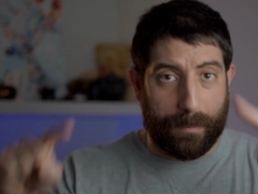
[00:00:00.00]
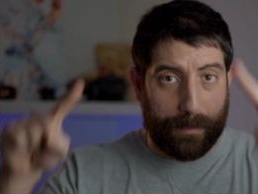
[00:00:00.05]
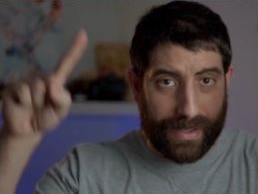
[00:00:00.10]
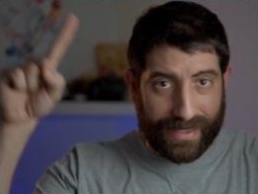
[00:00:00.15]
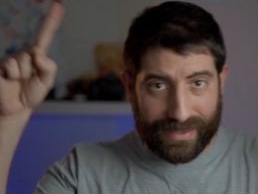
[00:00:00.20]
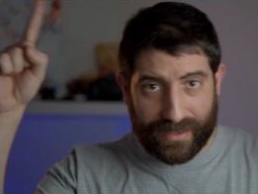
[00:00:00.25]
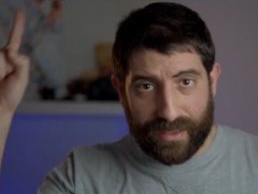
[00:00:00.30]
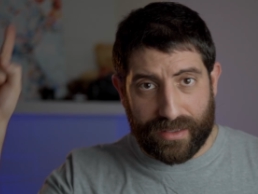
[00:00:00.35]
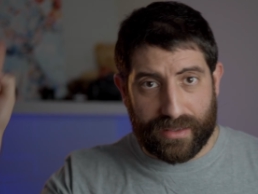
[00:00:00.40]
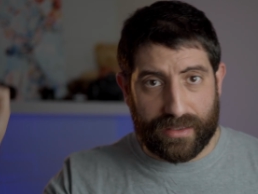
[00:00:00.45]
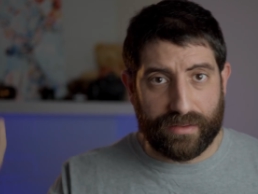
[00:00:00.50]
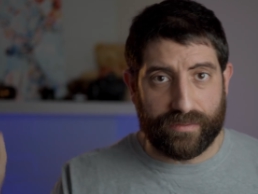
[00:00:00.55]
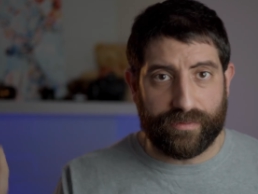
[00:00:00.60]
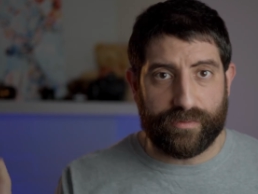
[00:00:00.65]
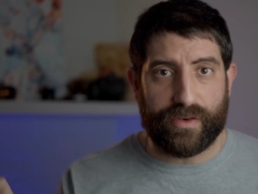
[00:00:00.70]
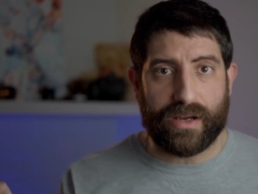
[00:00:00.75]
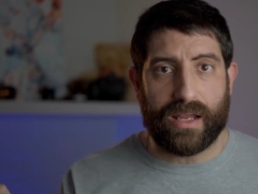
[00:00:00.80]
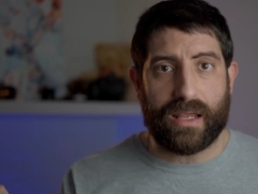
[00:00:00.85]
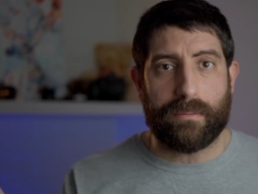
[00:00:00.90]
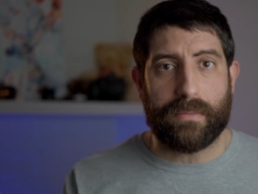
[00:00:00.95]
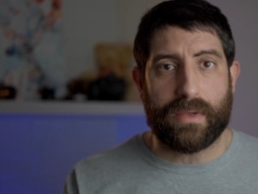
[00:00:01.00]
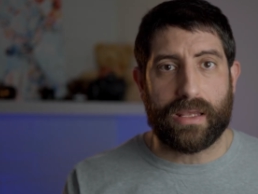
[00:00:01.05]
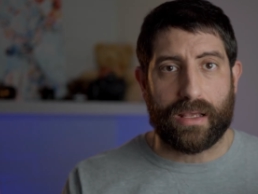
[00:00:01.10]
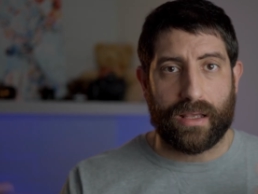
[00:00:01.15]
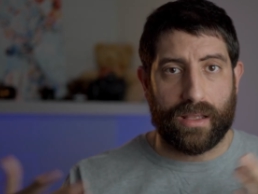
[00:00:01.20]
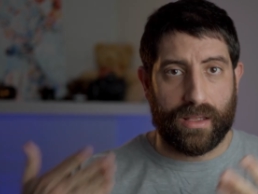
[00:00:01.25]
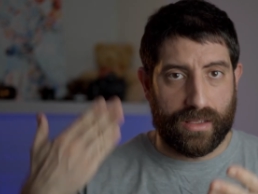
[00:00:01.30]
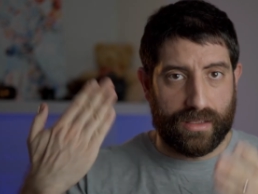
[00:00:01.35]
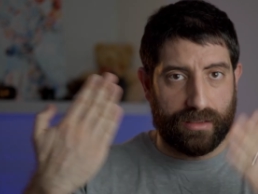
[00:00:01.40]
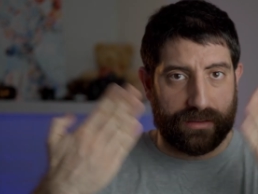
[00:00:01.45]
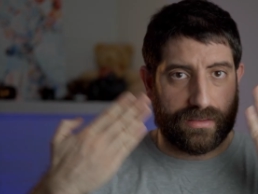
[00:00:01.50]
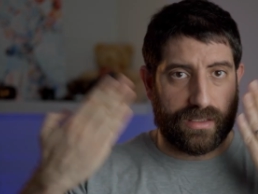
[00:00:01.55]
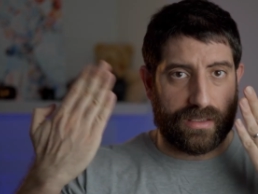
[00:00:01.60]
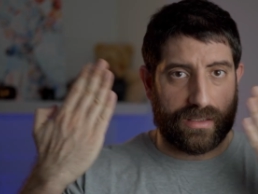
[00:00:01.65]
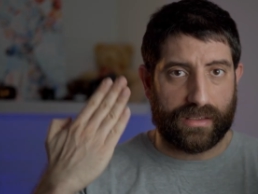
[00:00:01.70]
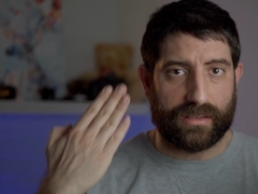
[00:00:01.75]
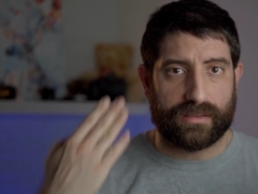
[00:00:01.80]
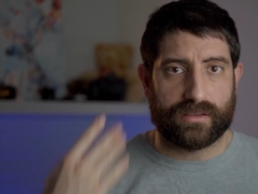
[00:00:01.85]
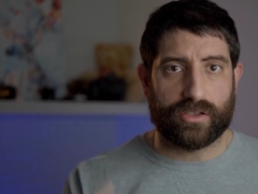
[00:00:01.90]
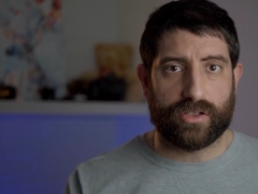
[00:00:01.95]
But the framing, the
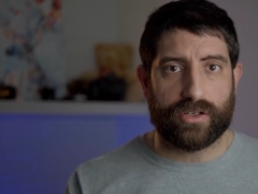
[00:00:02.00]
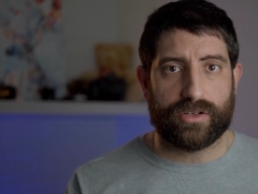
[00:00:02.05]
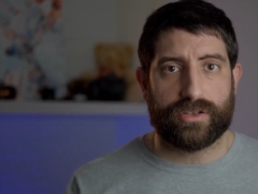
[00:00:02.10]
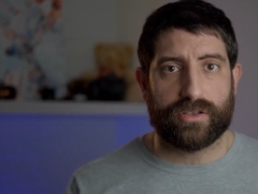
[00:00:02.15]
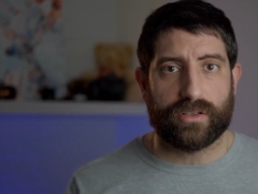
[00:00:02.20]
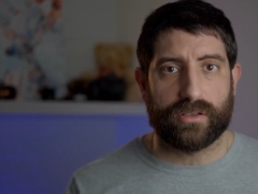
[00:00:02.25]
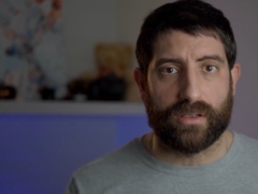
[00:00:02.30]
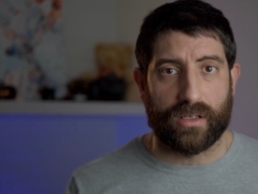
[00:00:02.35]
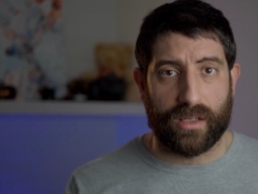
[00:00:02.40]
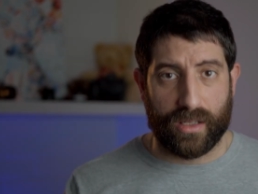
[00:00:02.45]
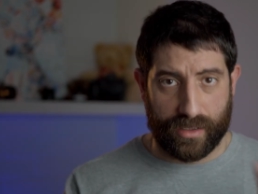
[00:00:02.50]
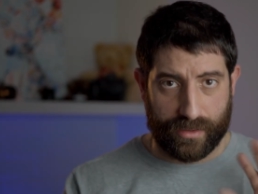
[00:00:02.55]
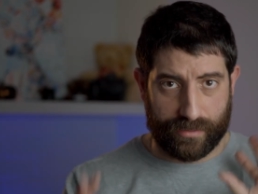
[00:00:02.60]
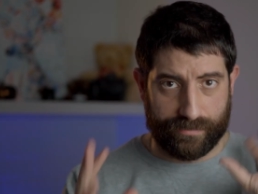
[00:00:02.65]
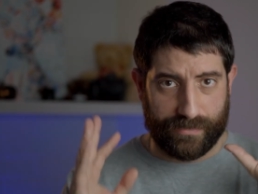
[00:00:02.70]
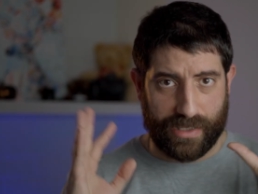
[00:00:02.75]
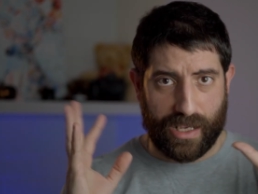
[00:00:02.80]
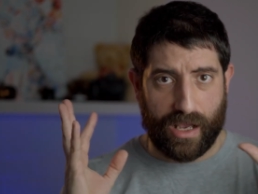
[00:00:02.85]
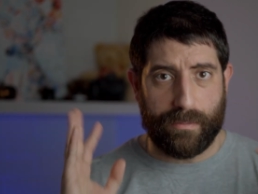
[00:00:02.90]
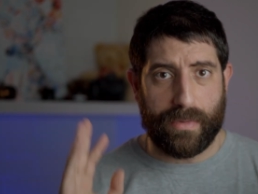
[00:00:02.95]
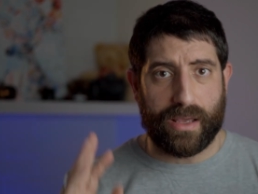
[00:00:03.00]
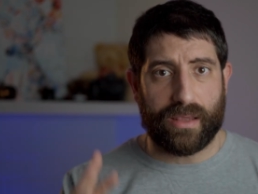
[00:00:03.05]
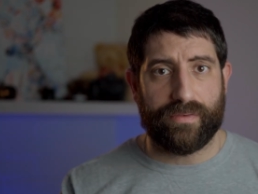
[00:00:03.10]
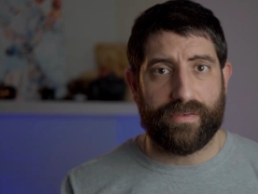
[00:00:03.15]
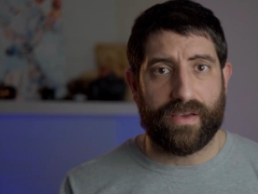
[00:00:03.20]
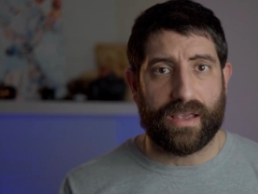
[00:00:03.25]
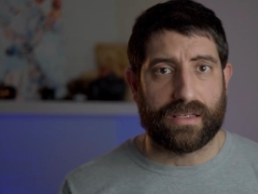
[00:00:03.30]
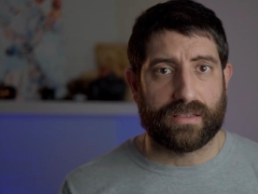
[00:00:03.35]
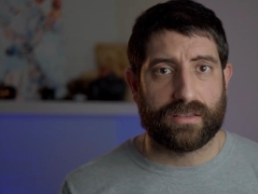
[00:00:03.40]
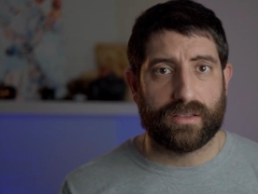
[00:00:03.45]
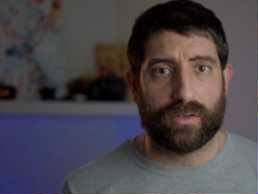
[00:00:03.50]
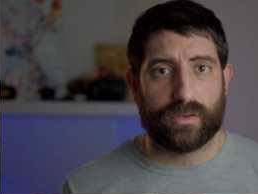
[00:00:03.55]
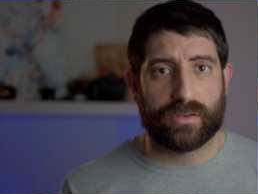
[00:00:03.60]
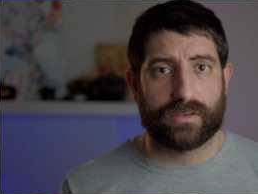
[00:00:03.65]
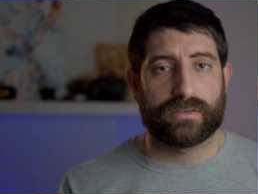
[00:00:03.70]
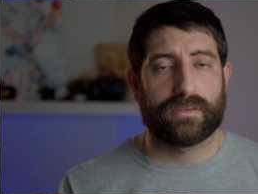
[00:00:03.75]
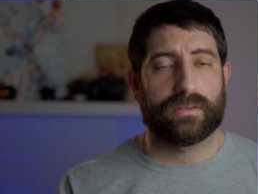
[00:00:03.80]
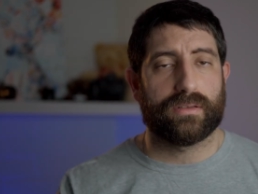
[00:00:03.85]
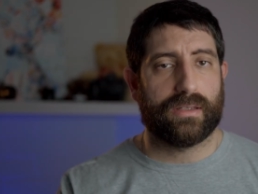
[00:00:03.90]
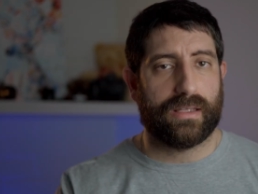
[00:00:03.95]
distortion, how my face
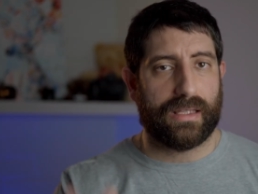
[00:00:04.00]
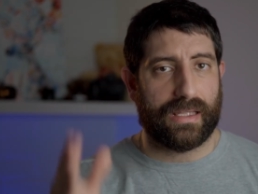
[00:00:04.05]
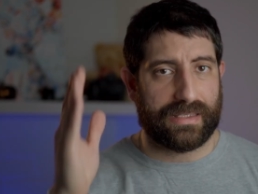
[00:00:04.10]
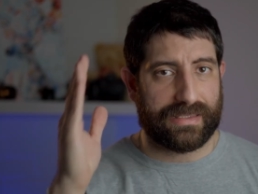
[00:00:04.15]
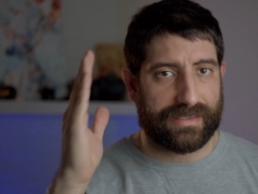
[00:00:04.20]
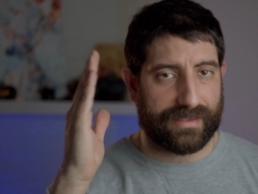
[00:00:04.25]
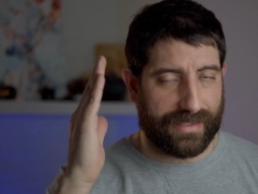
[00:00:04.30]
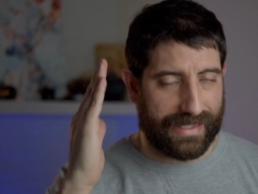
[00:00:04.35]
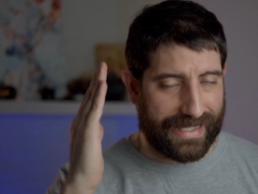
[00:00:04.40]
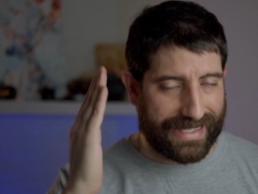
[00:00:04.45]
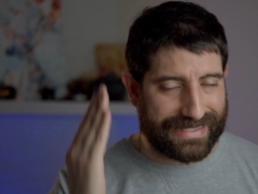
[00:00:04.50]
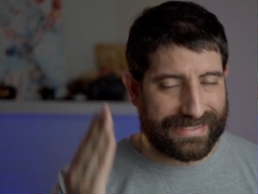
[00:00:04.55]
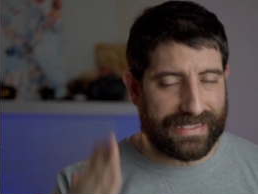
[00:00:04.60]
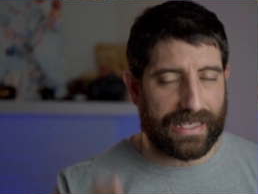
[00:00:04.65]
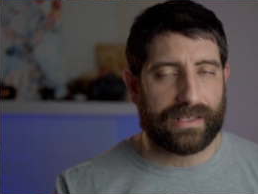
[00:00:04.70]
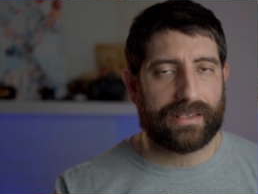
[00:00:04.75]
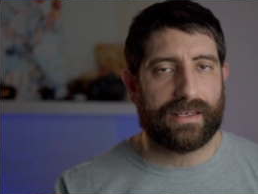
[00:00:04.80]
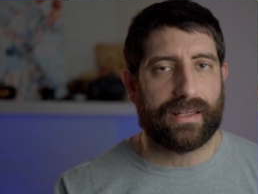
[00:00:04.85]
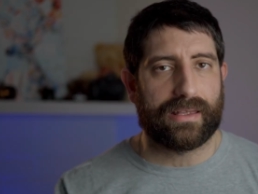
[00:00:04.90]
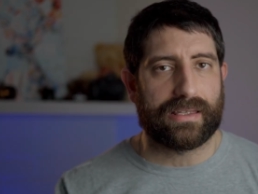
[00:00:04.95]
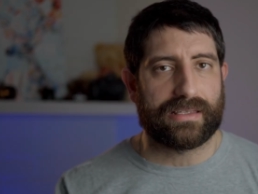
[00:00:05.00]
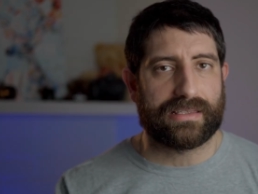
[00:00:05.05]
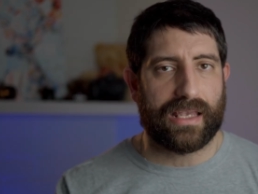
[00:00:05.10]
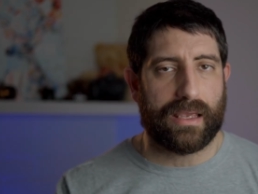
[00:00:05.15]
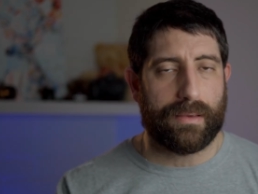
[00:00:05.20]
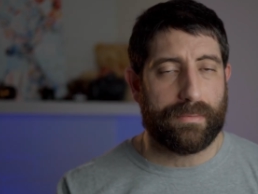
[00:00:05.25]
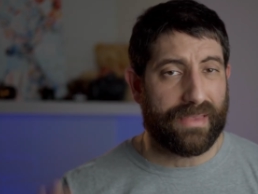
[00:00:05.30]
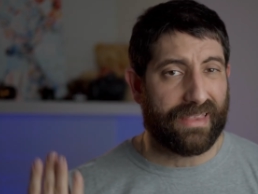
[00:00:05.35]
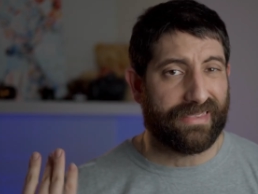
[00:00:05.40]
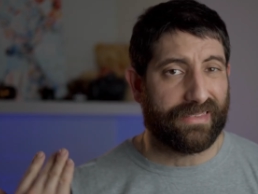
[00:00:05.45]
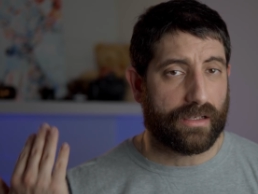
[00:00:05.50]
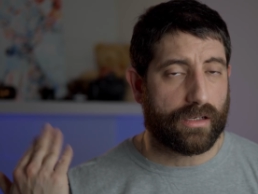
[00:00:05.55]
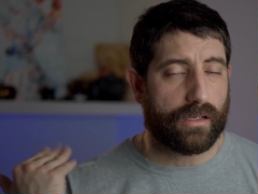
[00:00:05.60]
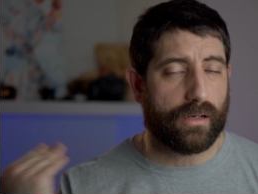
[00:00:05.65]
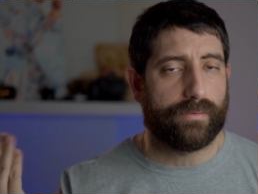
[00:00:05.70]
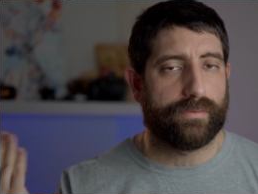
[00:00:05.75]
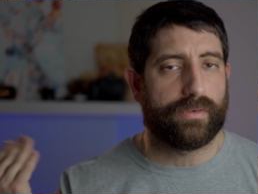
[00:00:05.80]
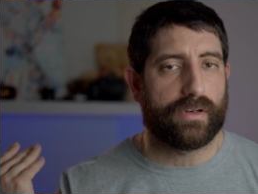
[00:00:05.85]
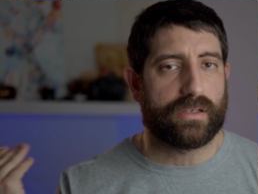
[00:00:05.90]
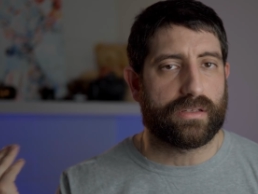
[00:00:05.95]
looks, it's exactly the same than the
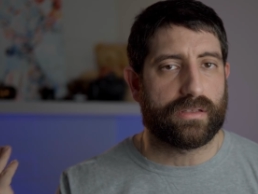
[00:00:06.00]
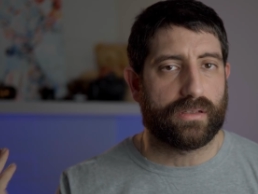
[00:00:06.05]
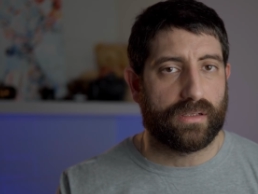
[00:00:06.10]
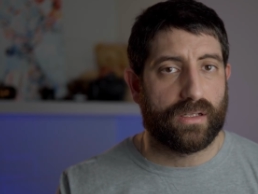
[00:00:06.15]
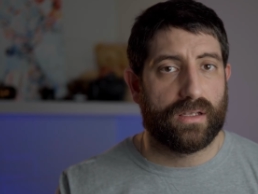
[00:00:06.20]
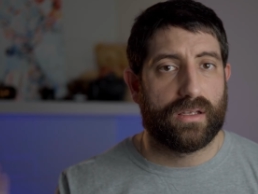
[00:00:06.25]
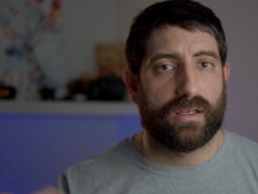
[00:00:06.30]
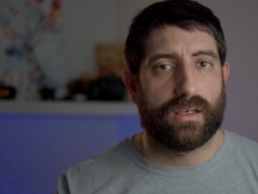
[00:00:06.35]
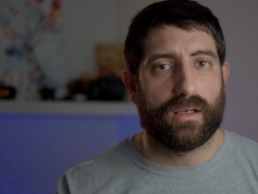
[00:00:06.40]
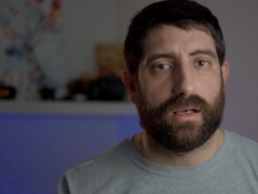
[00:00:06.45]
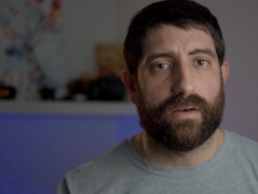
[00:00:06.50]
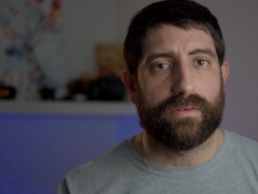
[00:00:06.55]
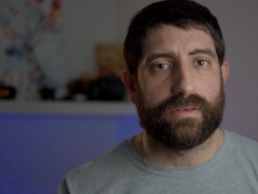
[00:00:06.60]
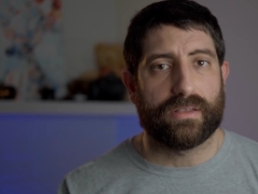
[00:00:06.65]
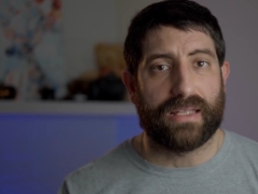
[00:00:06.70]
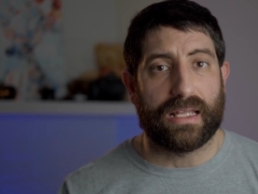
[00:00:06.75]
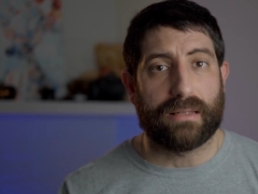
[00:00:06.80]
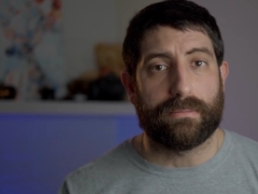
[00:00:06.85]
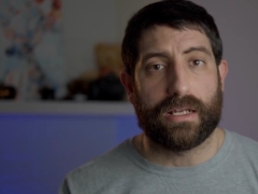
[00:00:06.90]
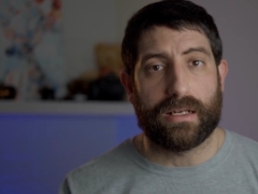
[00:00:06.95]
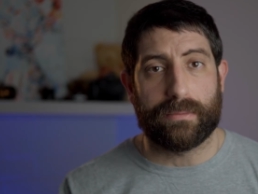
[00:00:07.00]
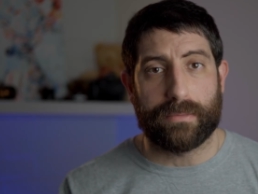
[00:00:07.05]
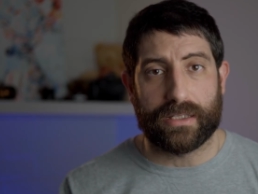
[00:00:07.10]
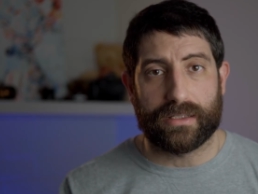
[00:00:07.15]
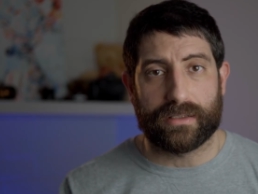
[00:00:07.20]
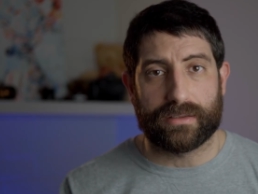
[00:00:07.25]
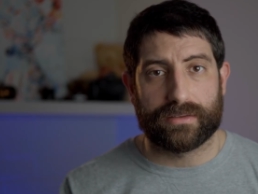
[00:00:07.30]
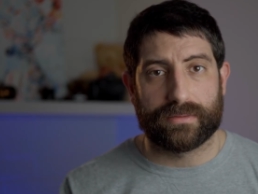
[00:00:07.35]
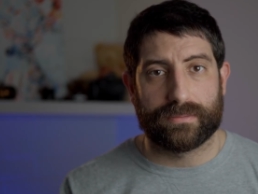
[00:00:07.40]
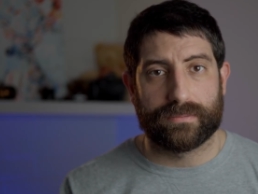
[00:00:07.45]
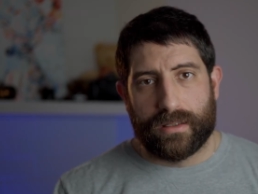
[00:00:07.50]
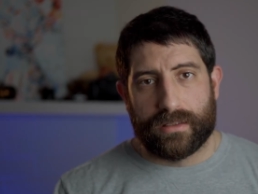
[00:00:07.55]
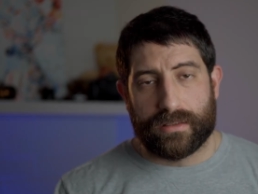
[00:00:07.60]
crop version of the 10mm.